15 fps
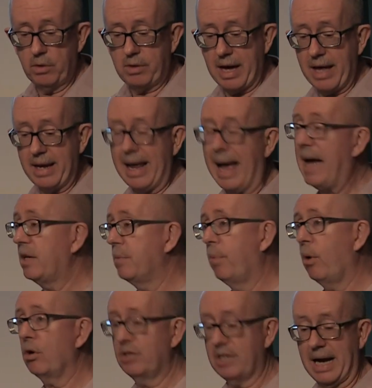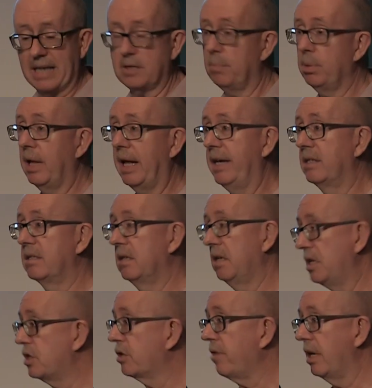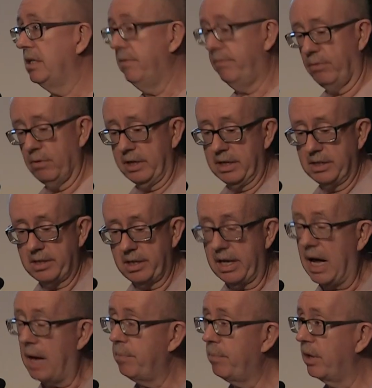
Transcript: you can add Box as a place and integrate it fully into the app,